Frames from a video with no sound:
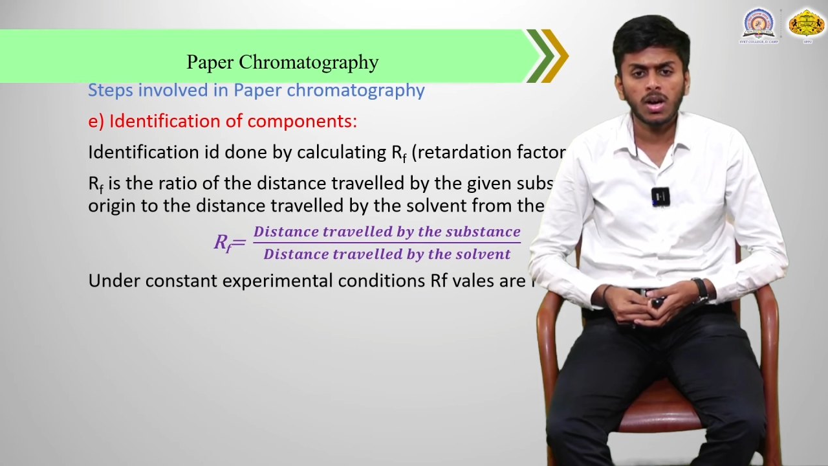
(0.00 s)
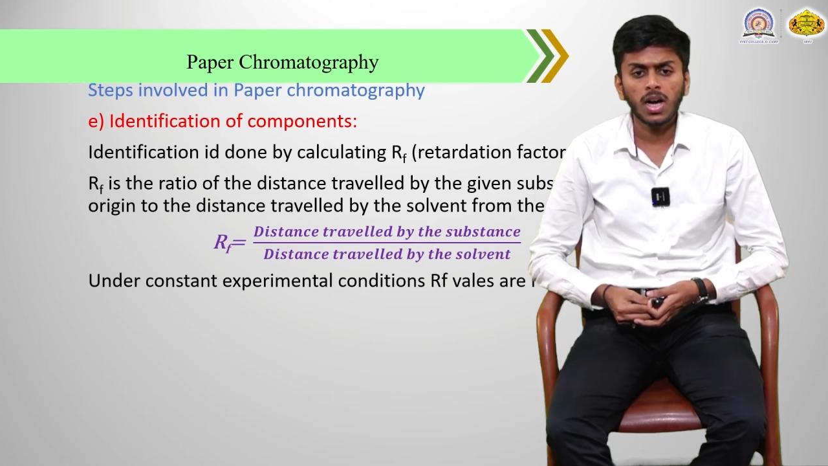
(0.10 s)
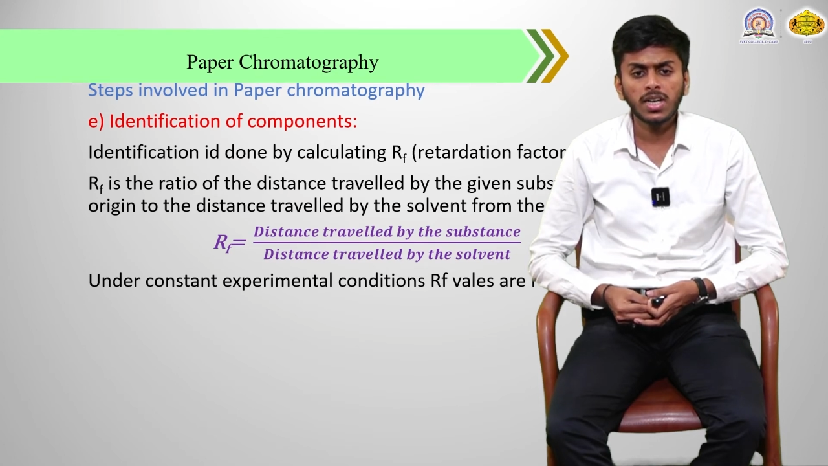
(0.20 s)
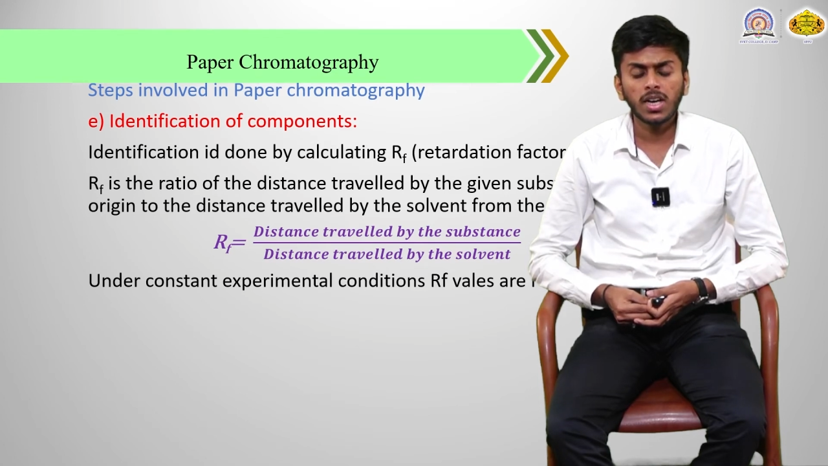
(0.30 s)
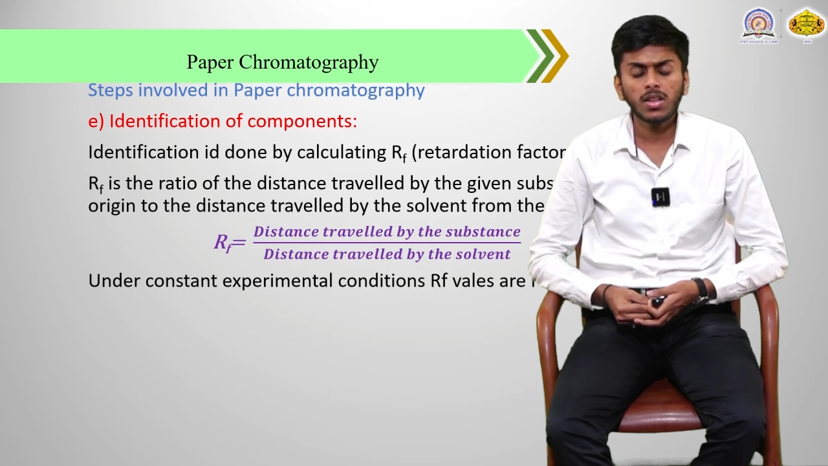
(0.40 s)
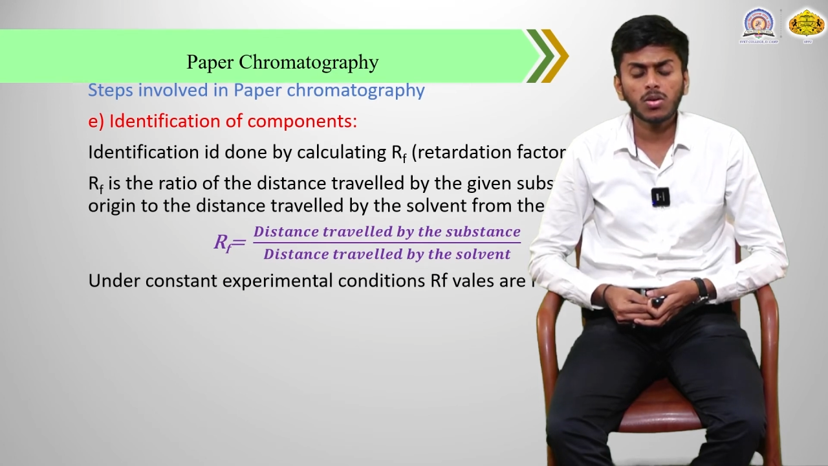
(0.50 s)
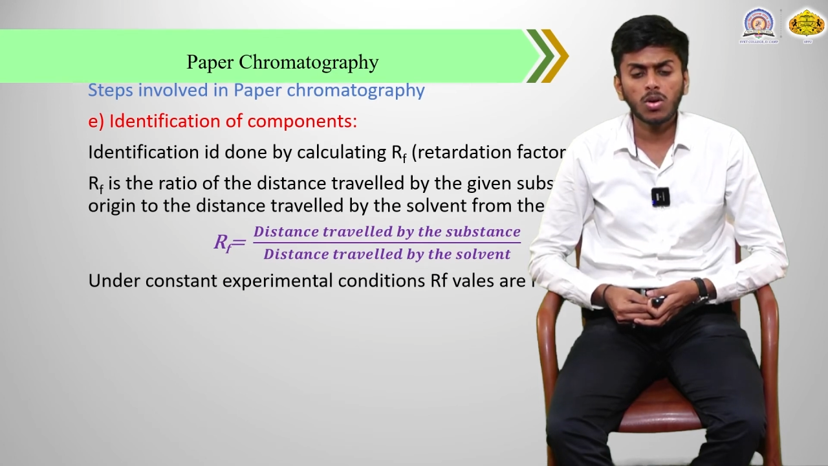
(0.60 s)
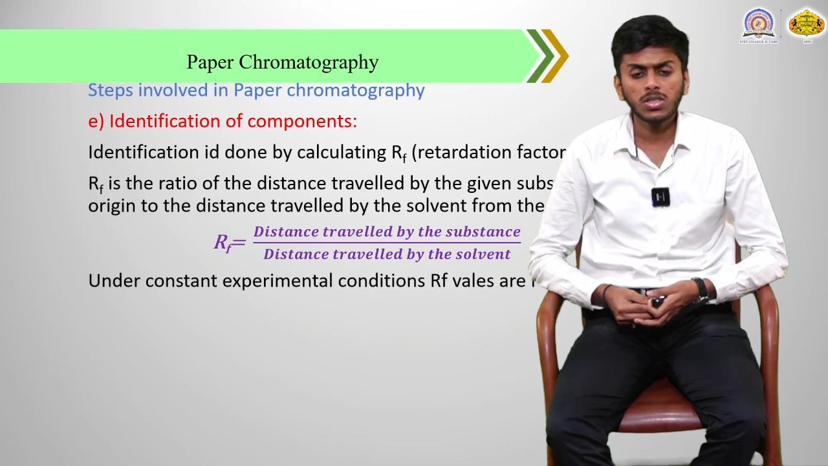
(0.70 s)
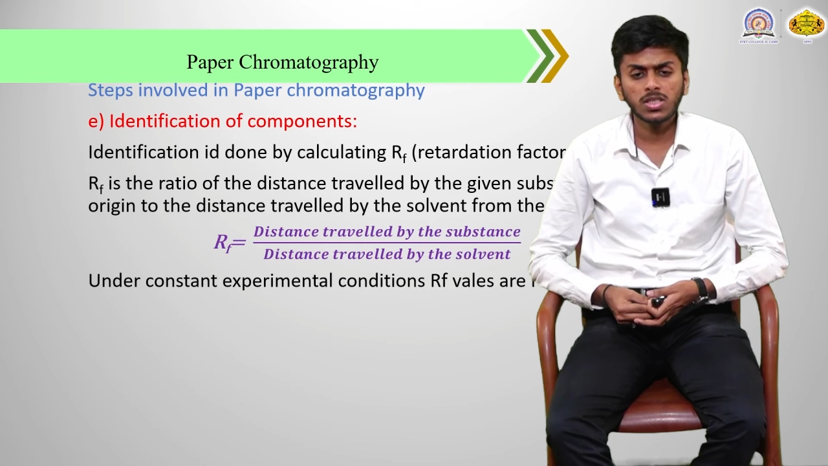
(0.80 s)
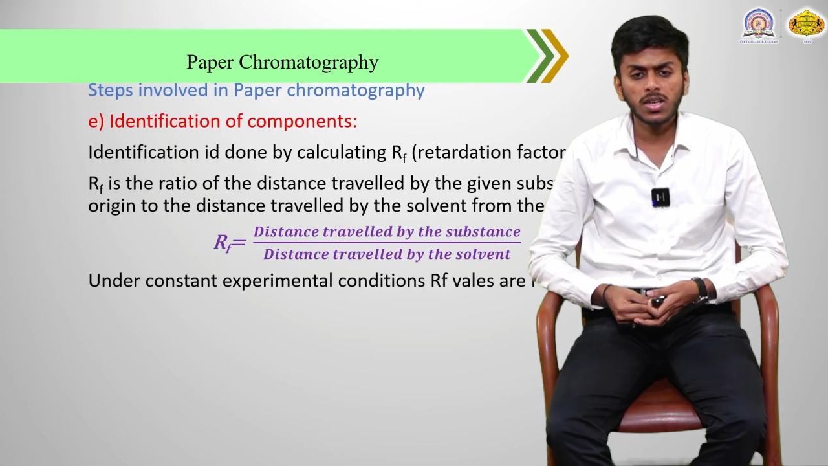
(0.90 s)
Under the
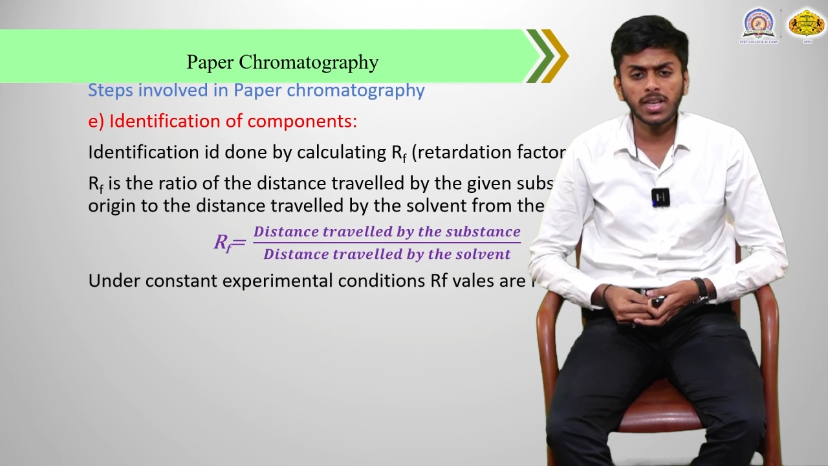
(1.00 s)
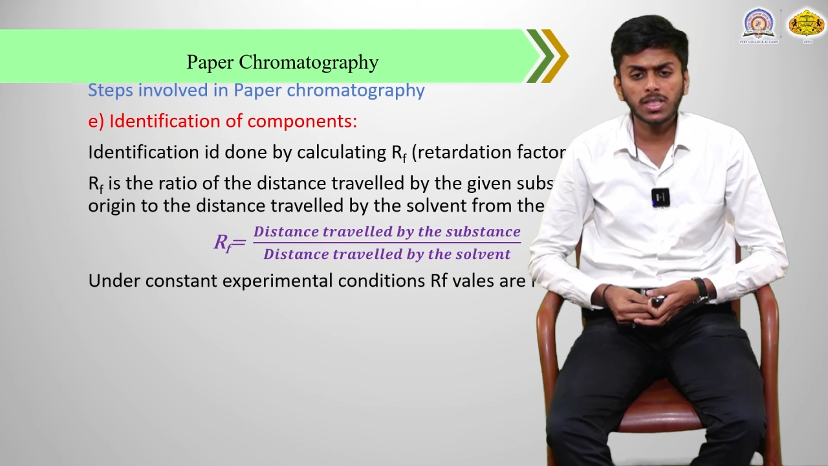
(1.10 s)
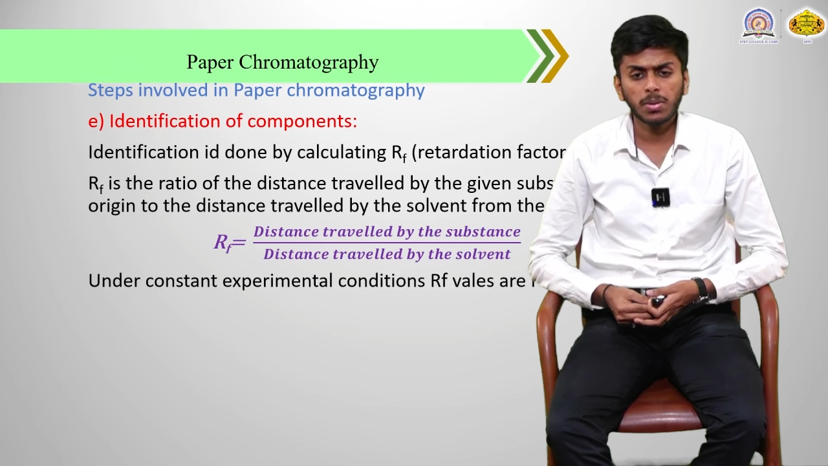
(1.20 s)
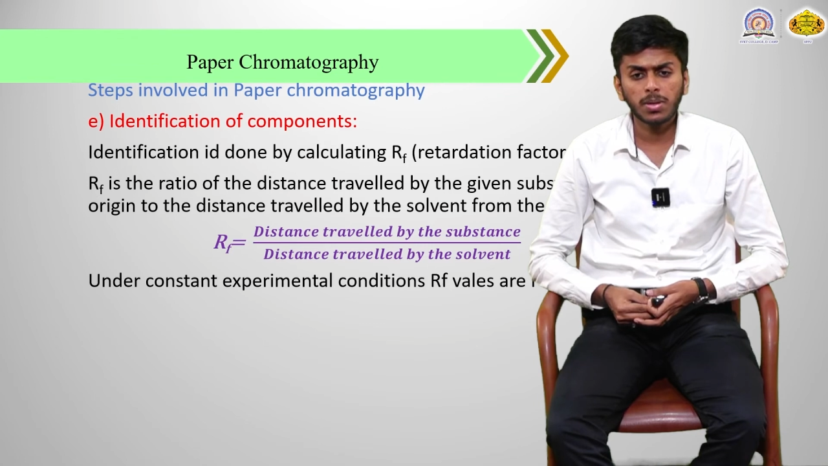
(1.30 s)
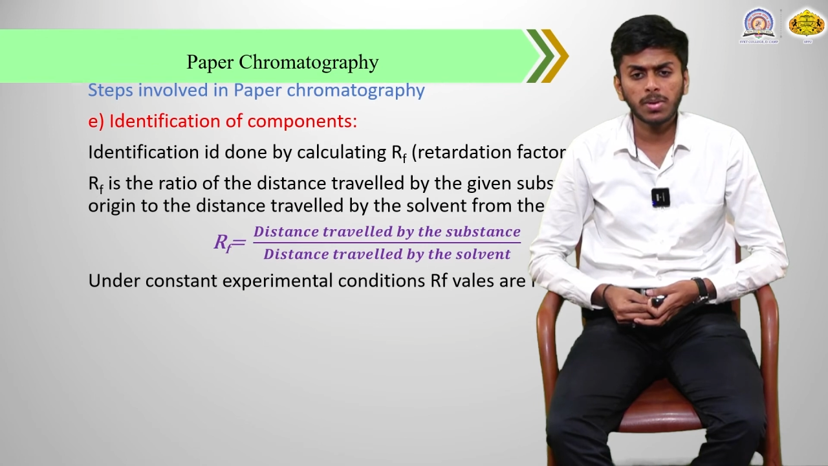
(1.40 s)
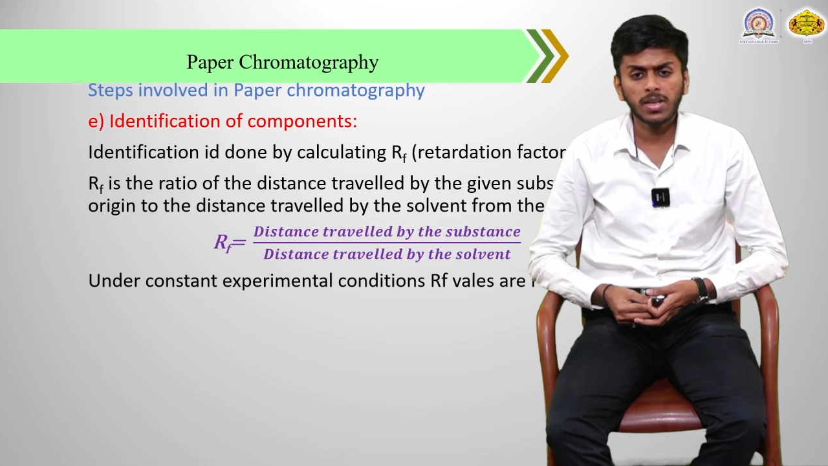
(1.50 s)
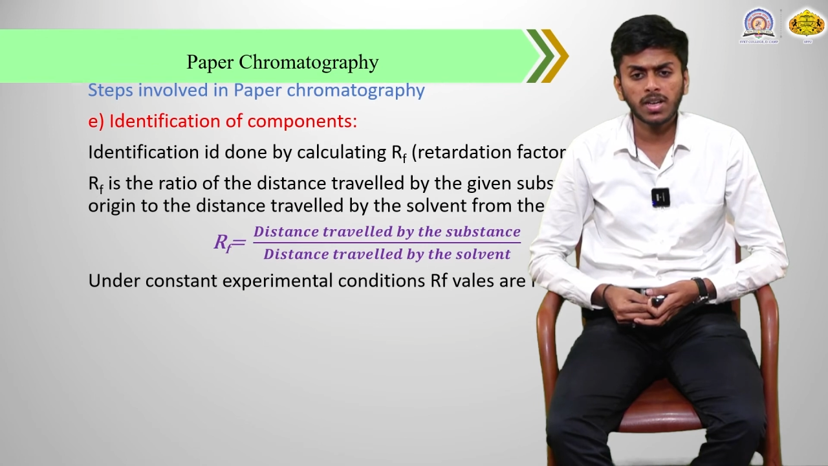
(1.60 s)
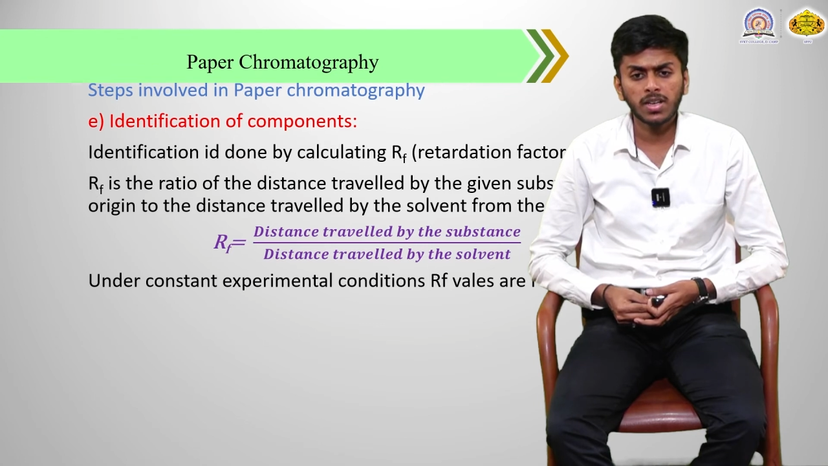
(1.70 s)
constant experiment